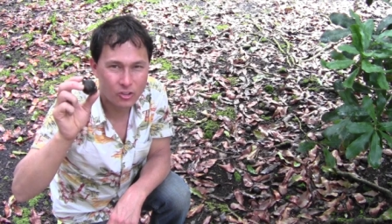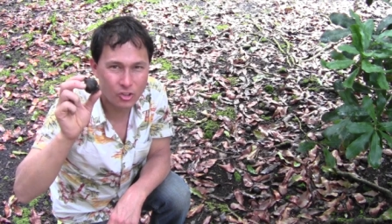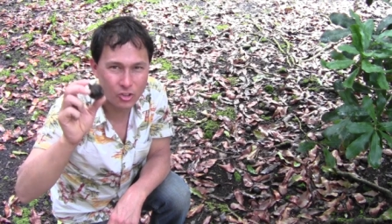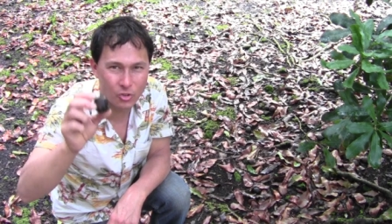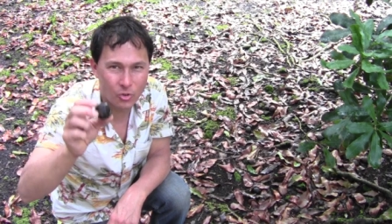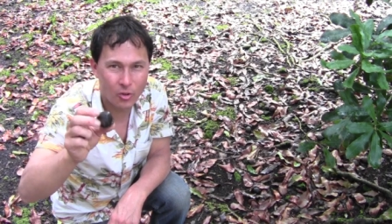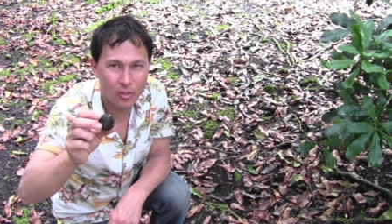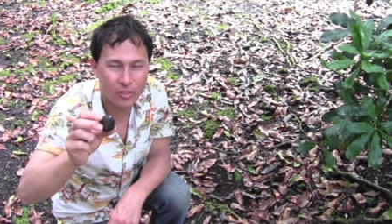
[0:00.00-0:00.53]
to
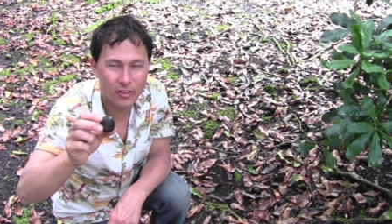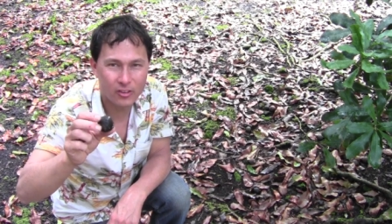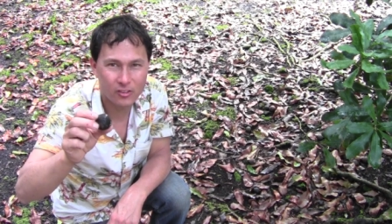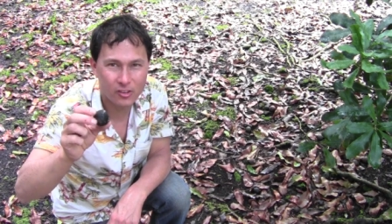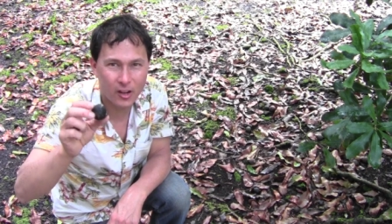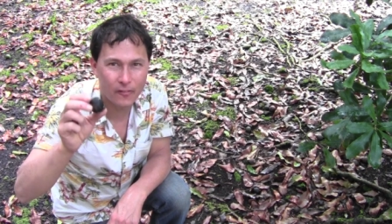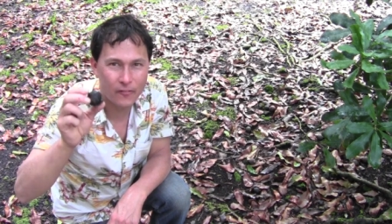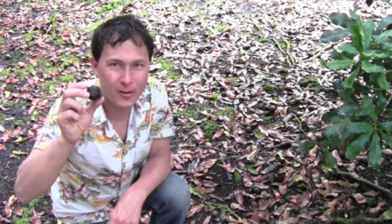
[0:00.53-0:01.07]
do all this
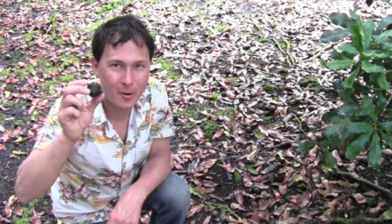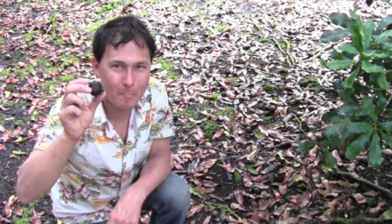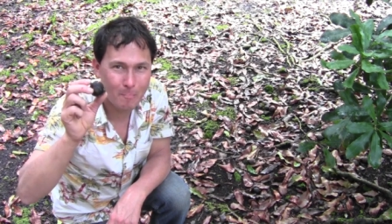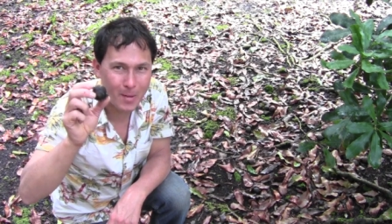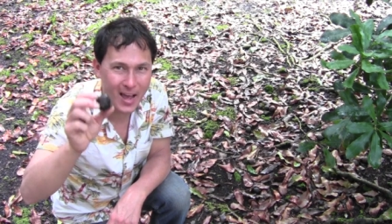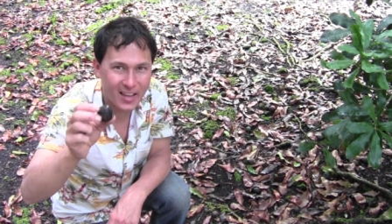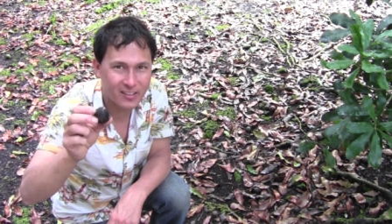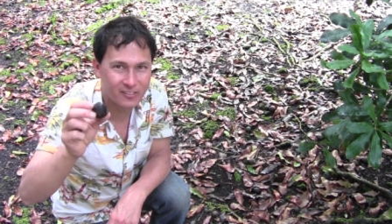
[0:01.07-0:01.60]
stuff on a
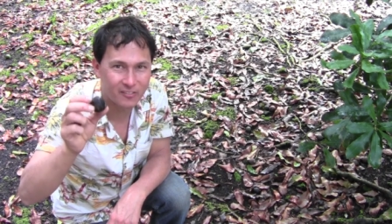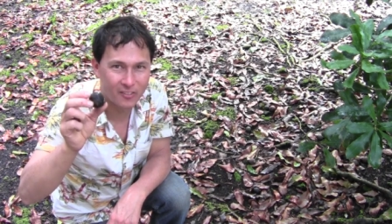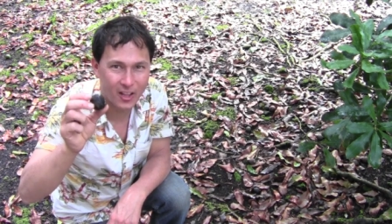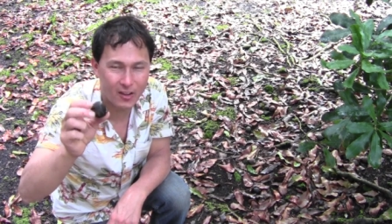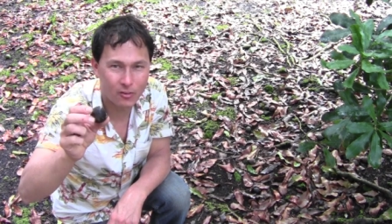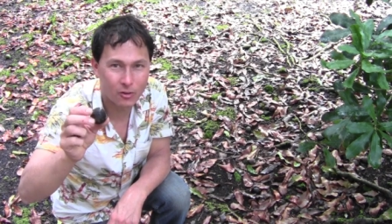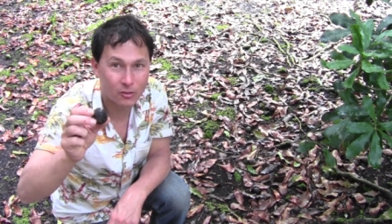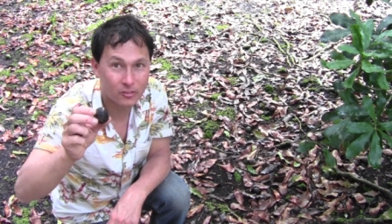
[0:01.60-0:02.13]
massive
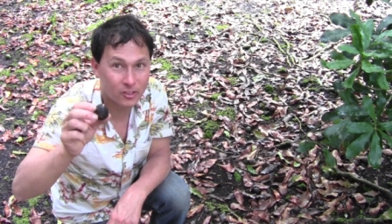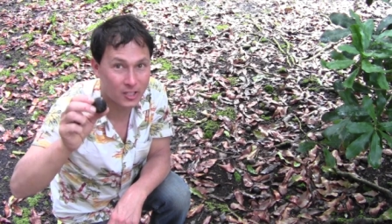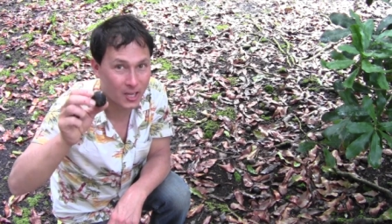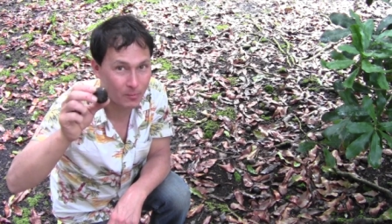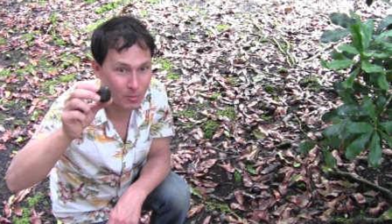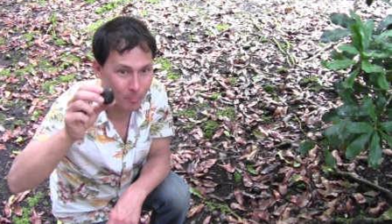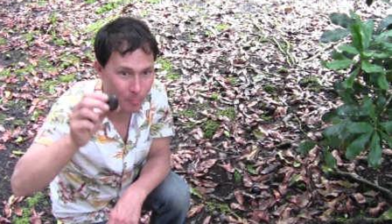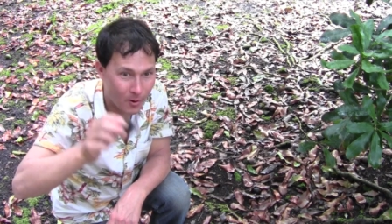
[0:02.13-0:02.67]
level to
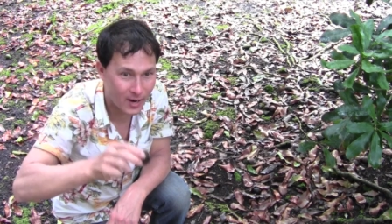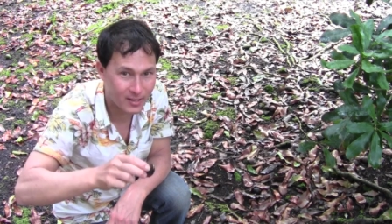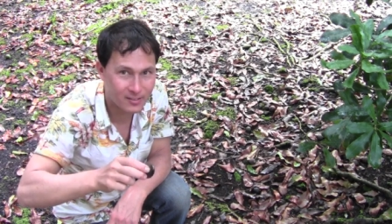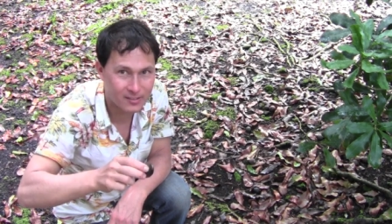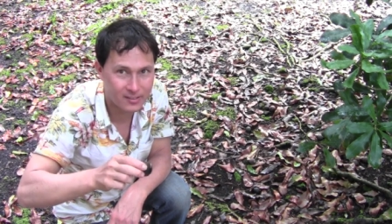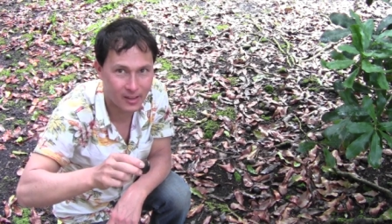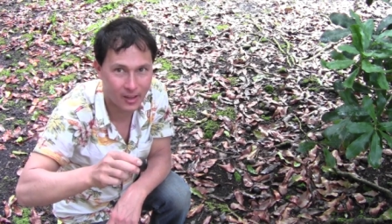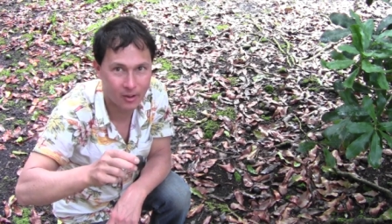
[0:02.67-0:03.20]
keep the
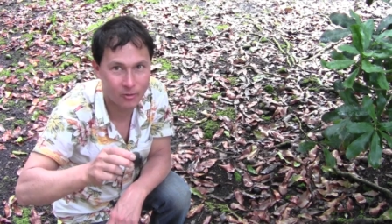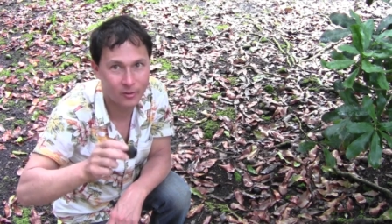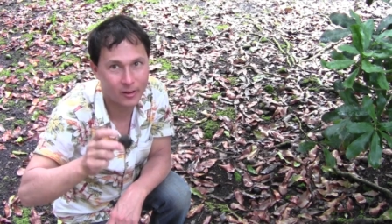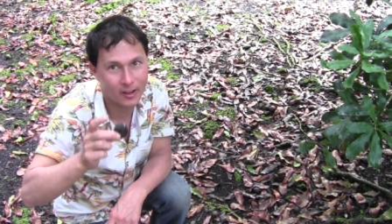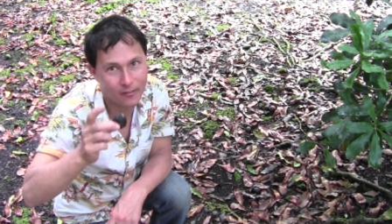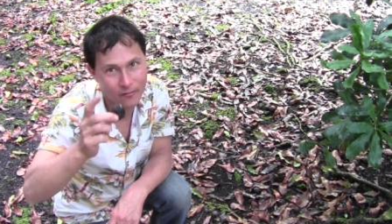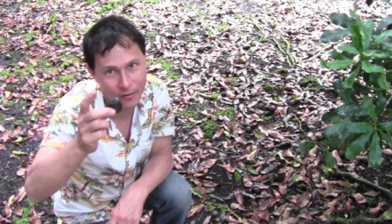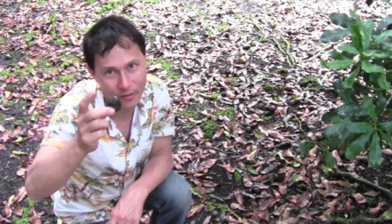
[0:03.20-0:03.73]
prices down
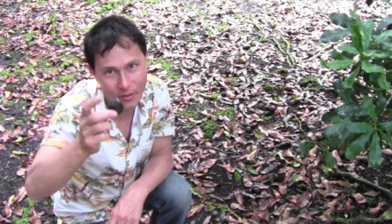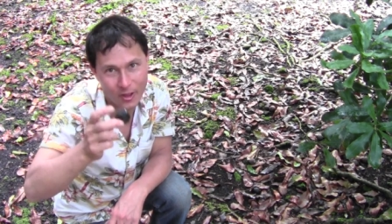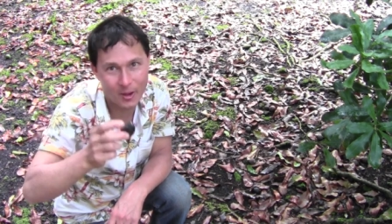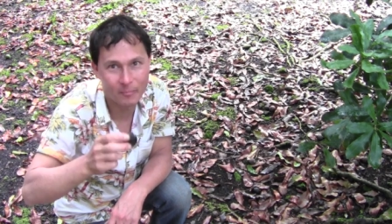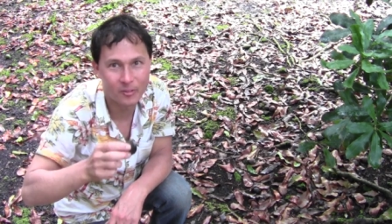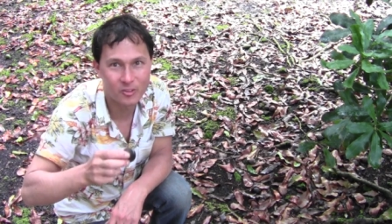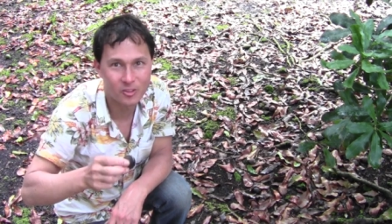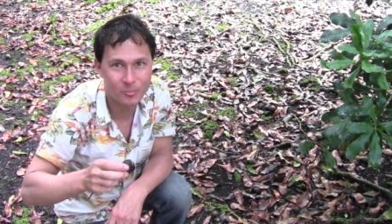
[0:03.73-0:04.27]
and for
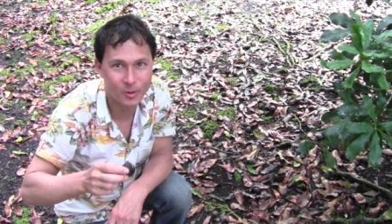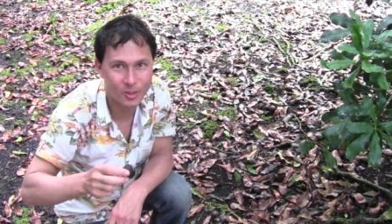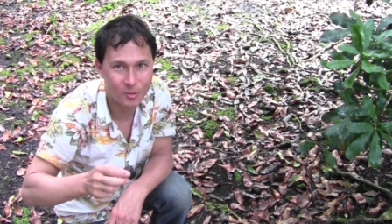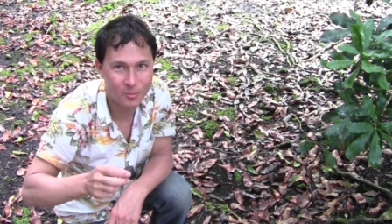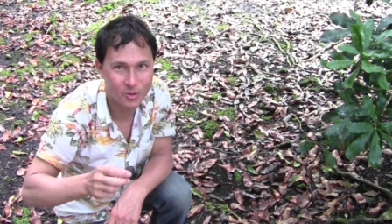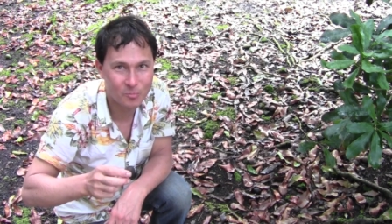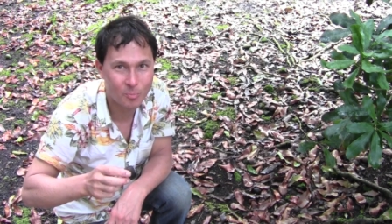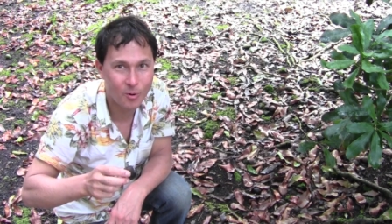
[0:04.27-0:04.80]
them to make
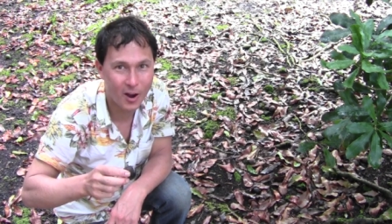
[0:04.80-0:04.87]
the most